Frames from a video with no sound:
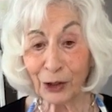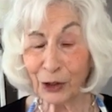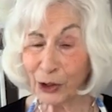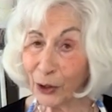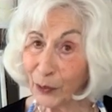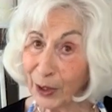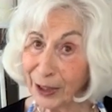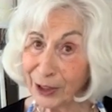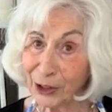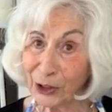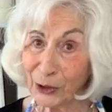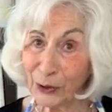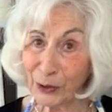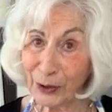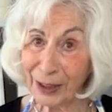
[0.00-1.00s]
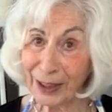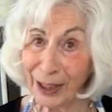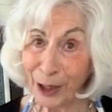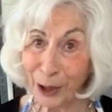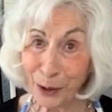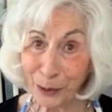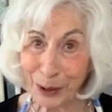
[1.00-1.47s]
don't let the children
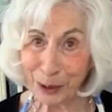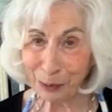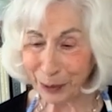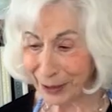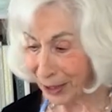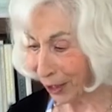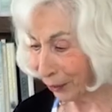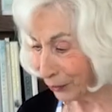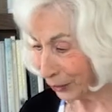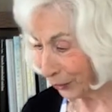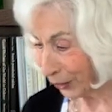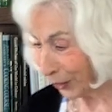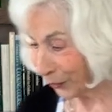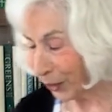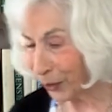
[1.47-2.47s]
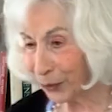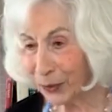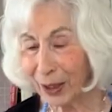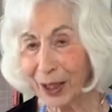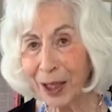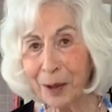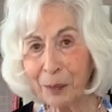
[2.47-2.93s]
loose with knives on their
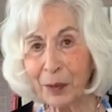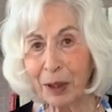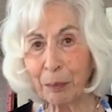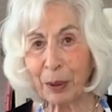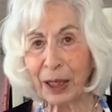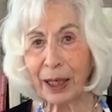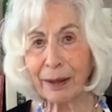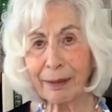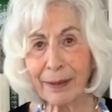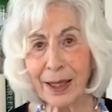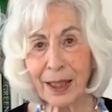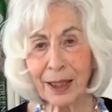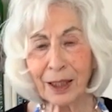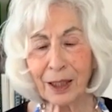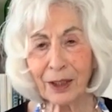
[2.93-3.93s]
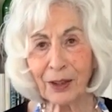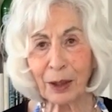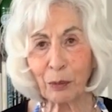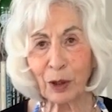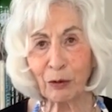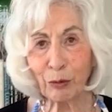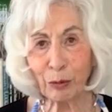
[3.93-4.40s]
own, but I think
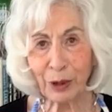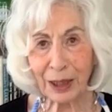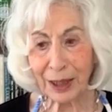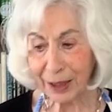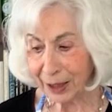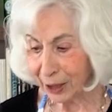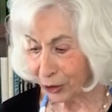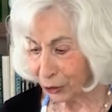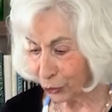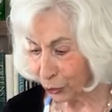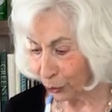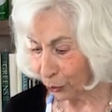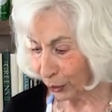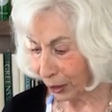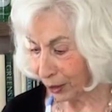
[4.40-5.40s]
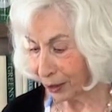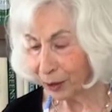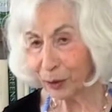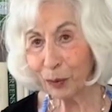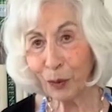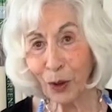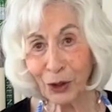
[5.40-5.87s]
they will really enjoy
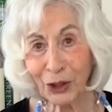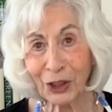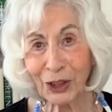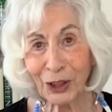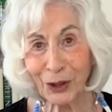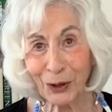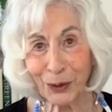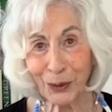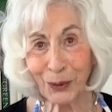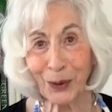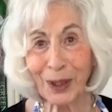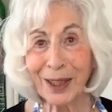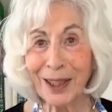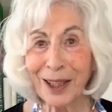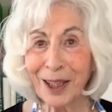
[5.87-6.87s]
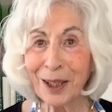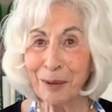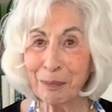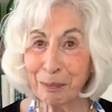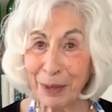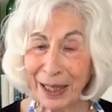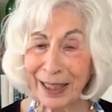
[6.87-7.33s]
watching you
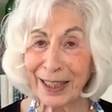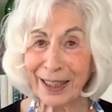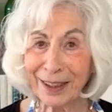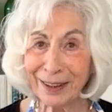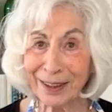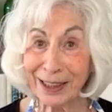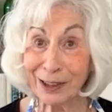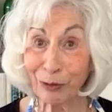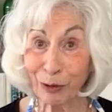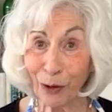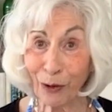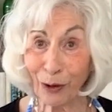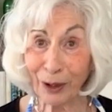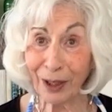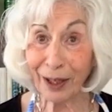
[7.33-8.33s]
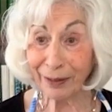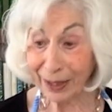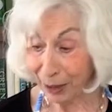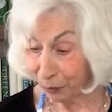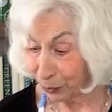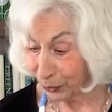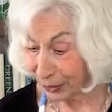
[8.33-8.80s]
making this frog, and
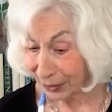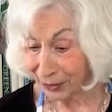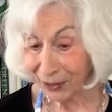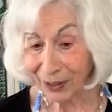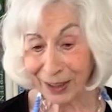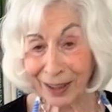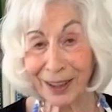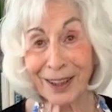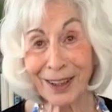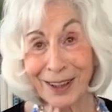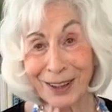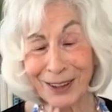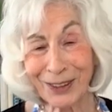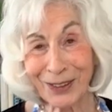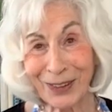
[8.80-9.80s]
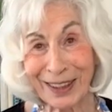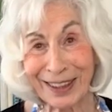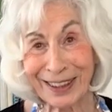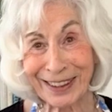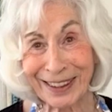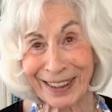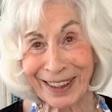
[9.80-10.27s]
they will certainly enjoy
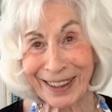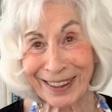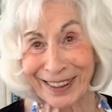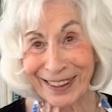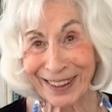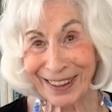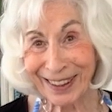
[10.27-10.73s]
eating it.